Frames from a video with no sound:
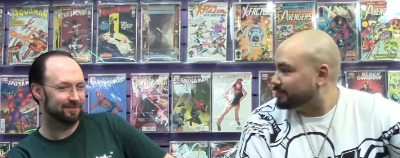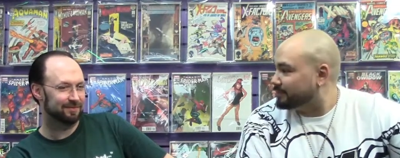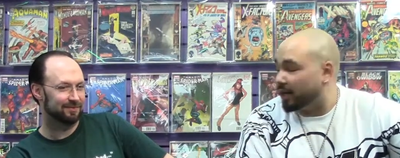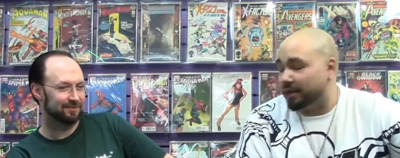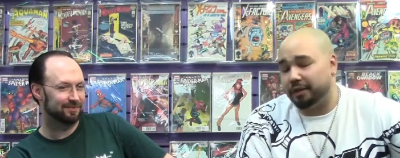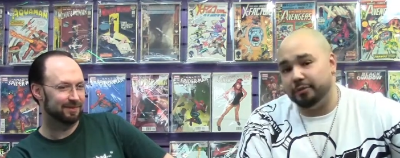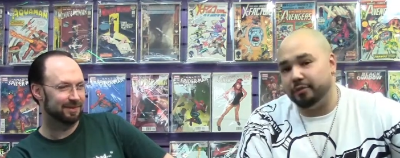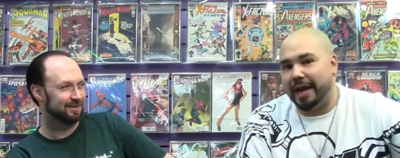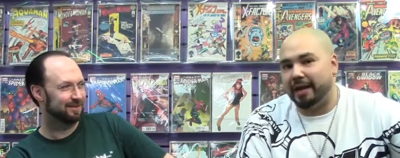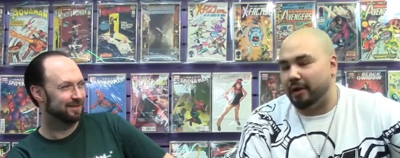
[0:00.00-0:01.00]
Speaker 1: Dark of the
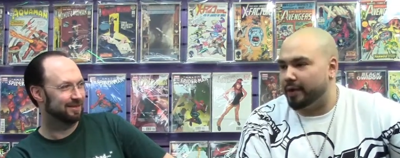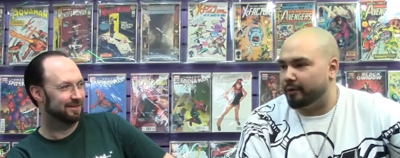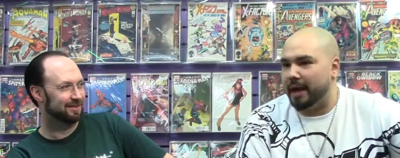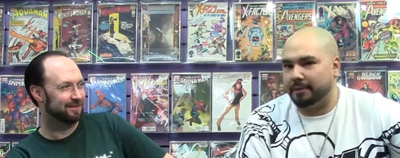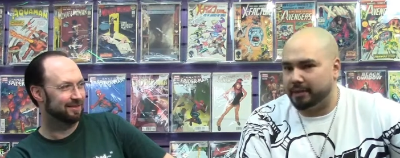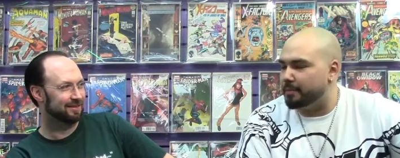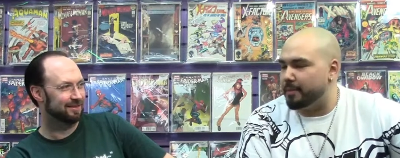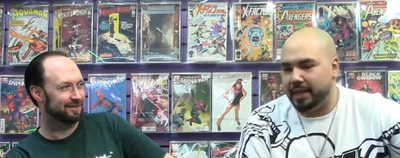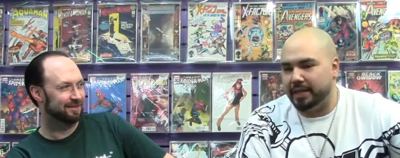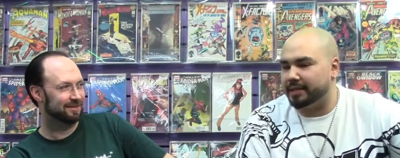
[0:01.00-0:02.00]
Moon, I, I grabbed as
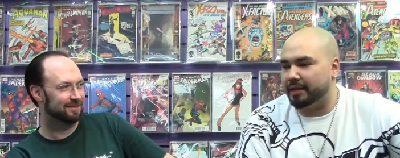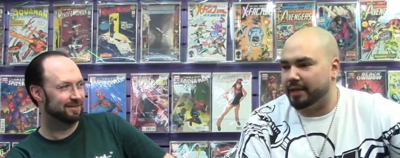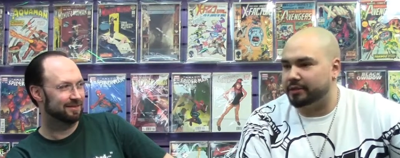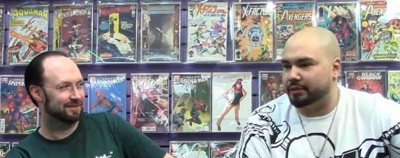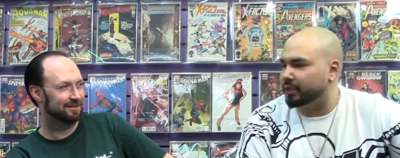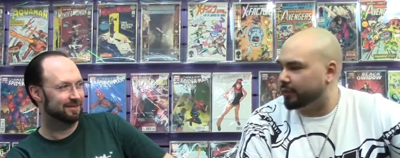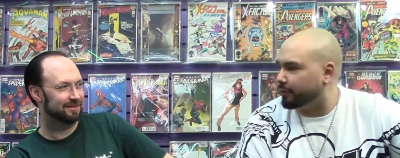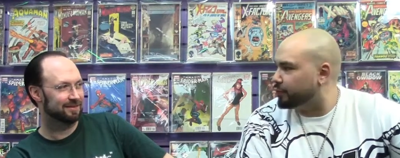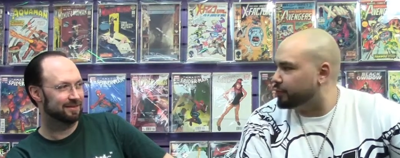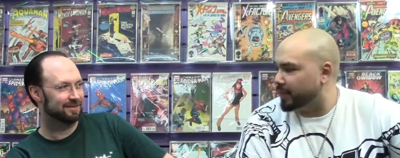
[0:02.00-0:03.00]
many as I could. I still need a
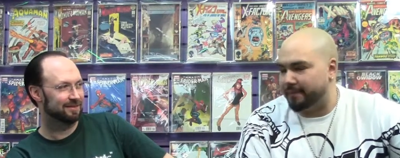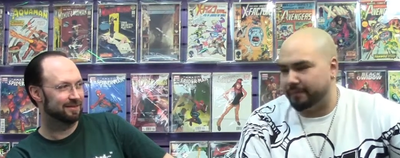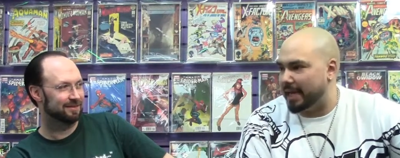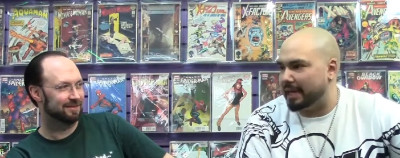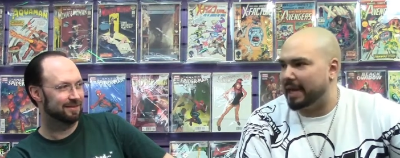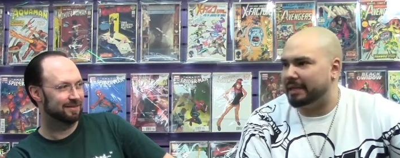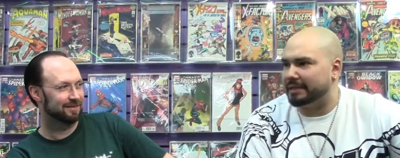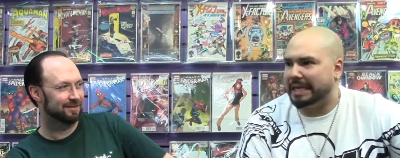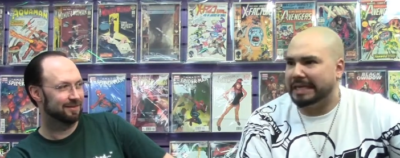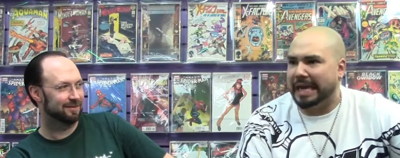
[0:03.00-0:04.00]
few, but I've, that line is
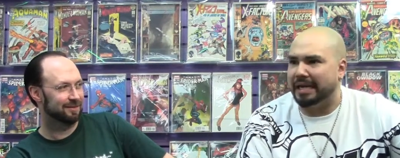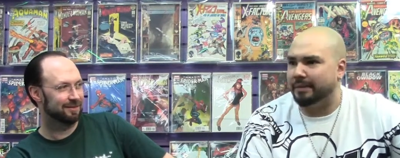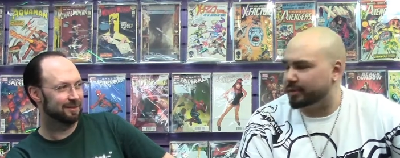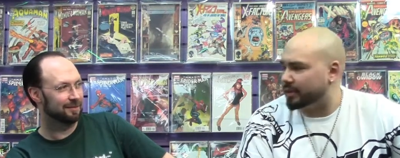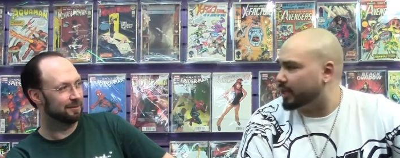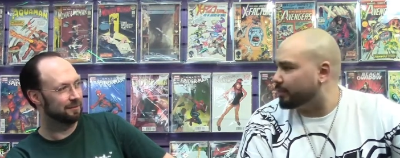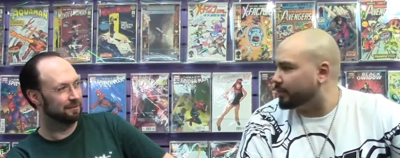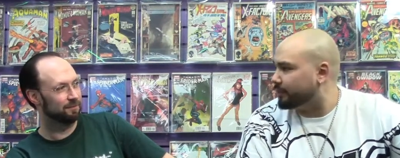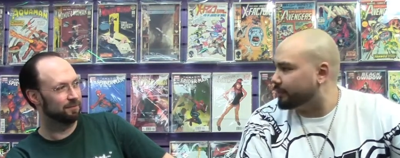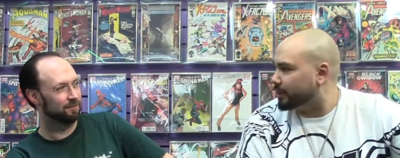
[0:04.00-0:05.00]
like ninety percent
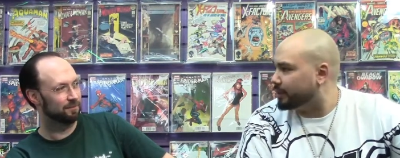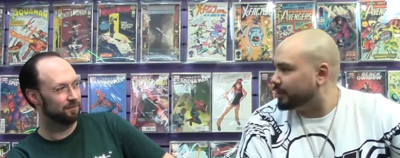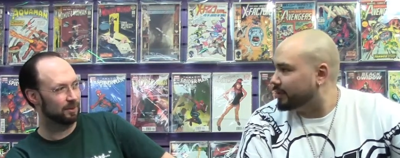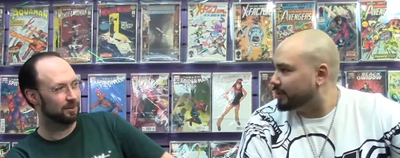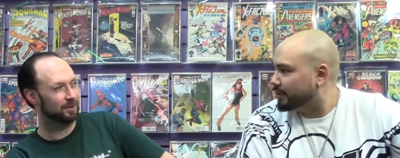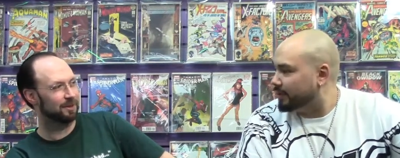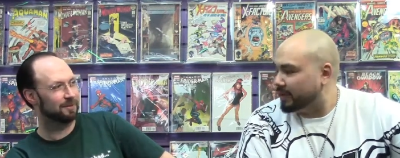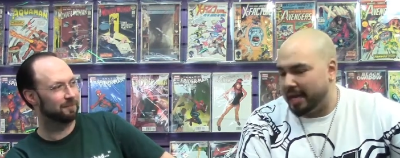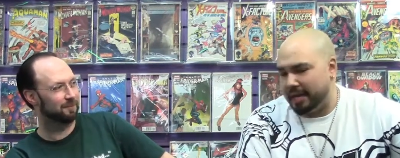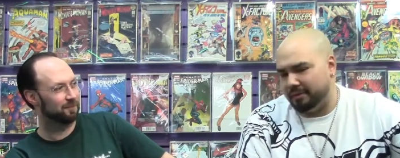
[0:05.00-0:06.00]
complete for me. Okay.
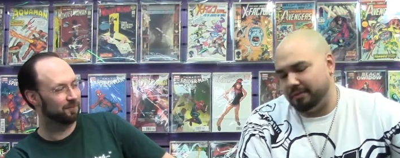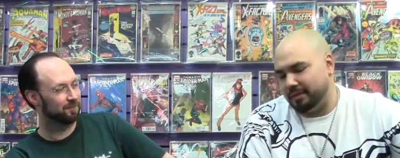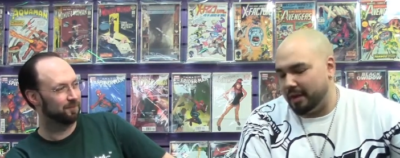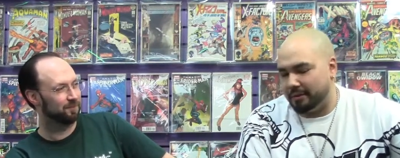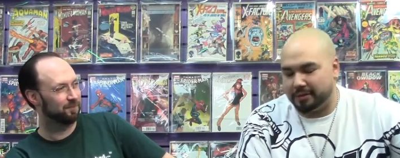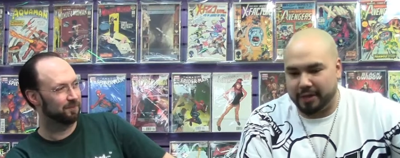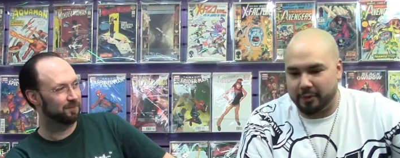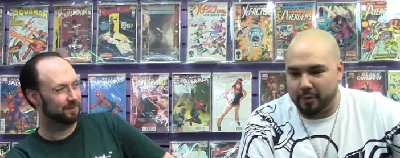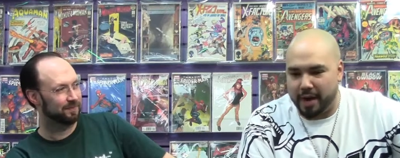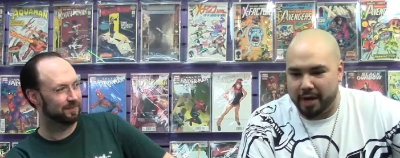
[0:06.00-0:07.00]
I, yeah, I was just like,
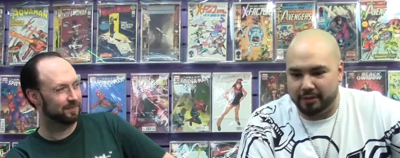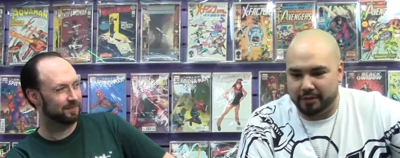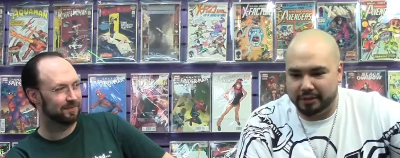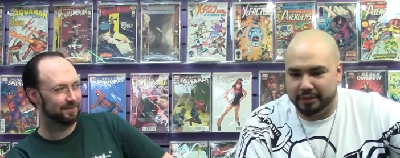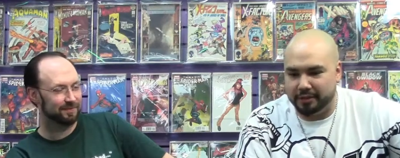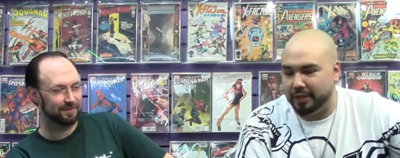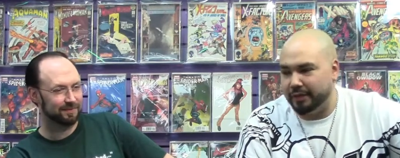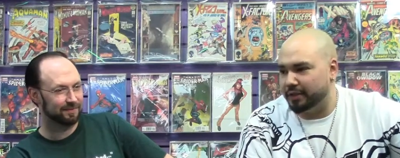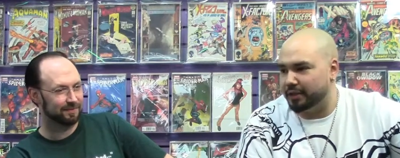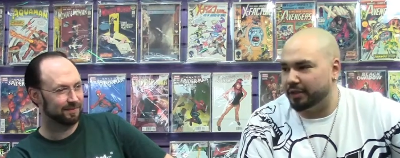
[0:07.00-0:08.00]
wow. And, you know,
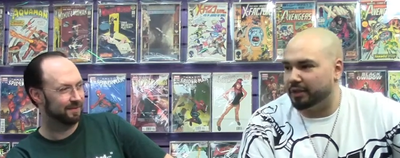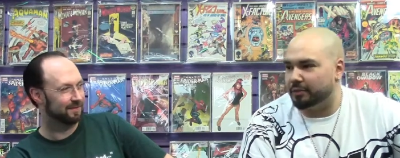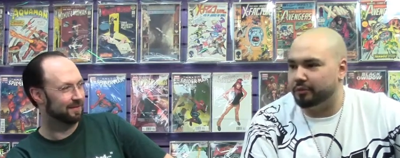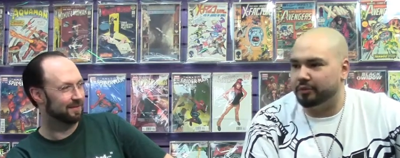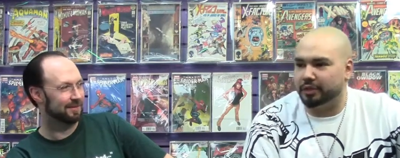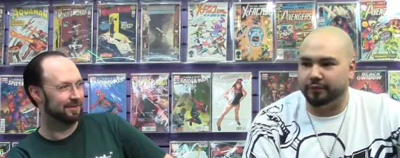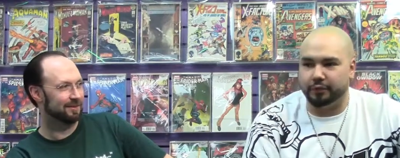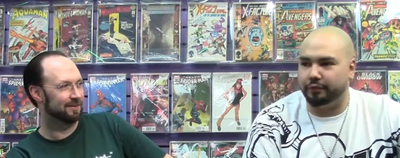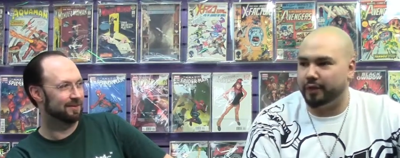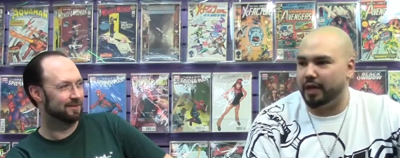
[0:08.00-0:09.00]
even the Dark of the Moon stuff
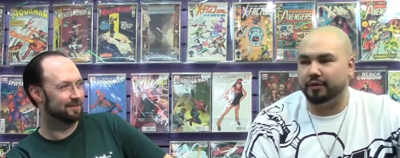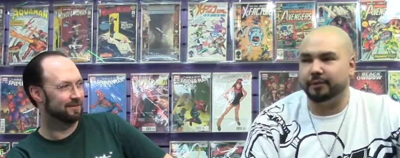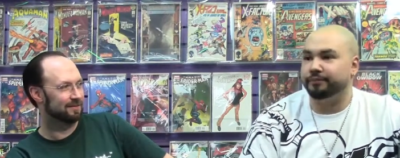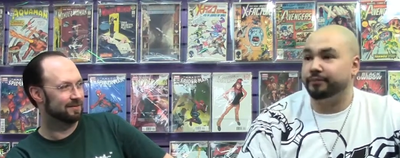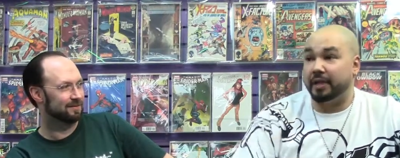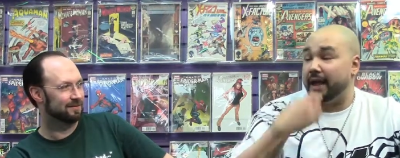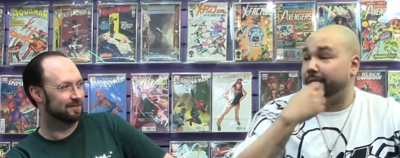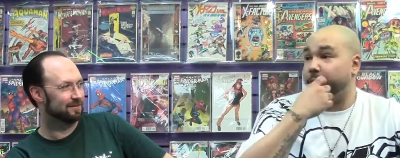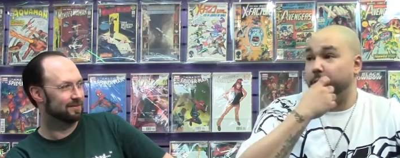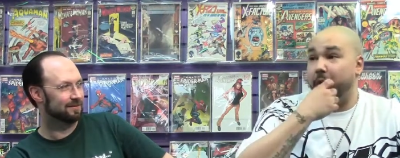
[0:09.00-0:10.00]
you found,
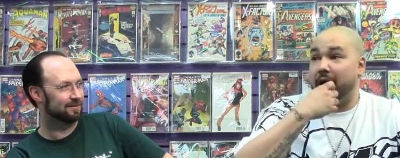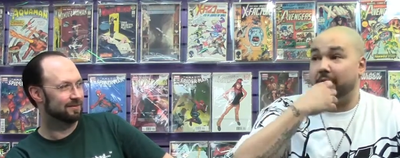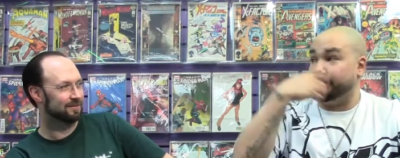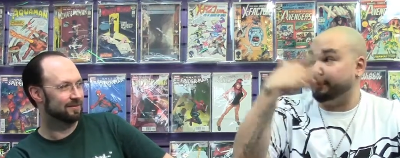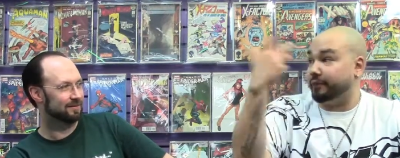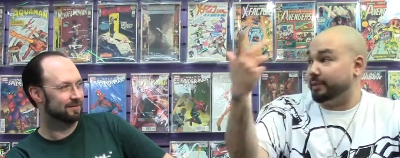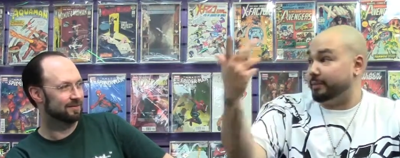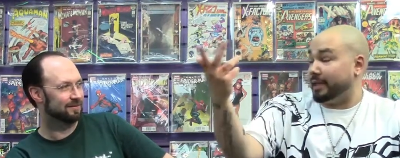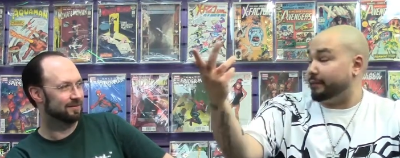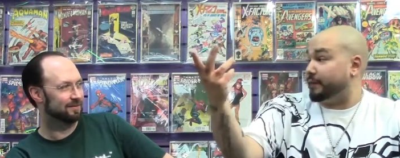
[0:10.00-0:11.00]
after a while, you could find them
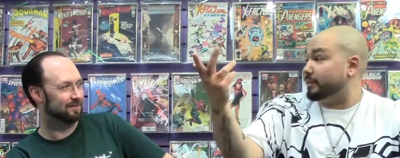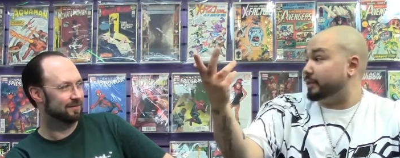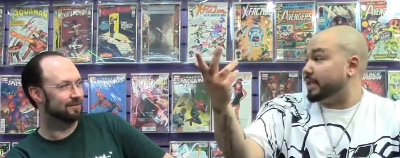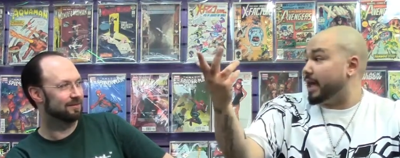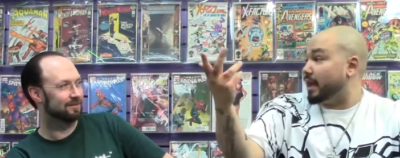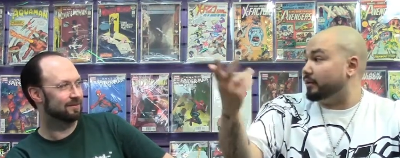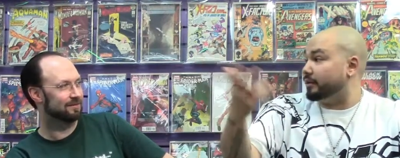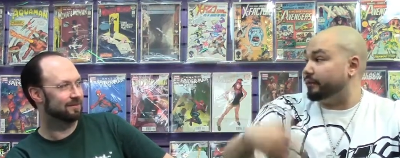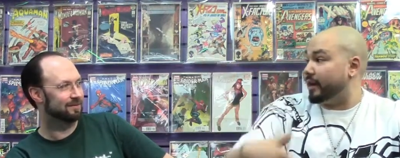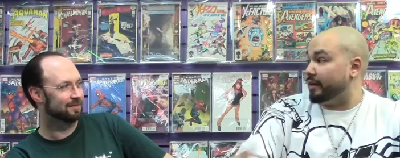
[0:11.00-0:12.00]
at like Family Dollar
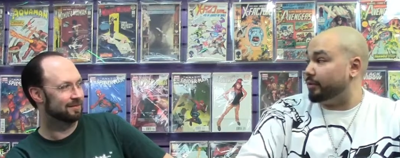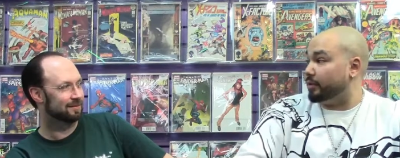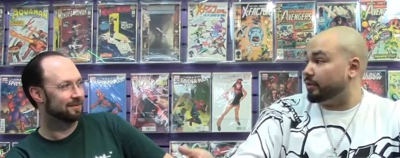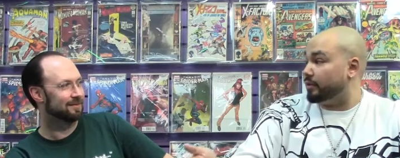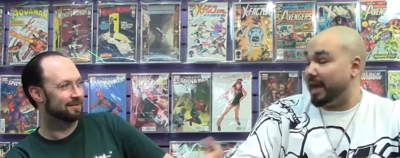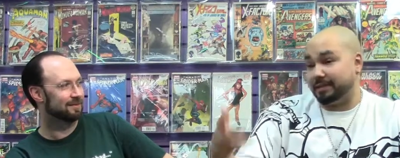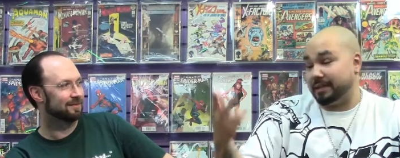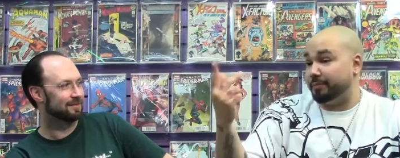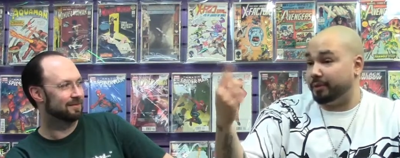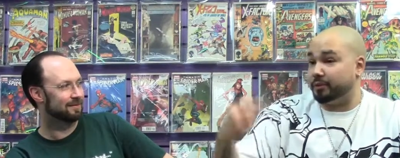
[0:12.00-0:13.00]
and Five Below. Actually, I picked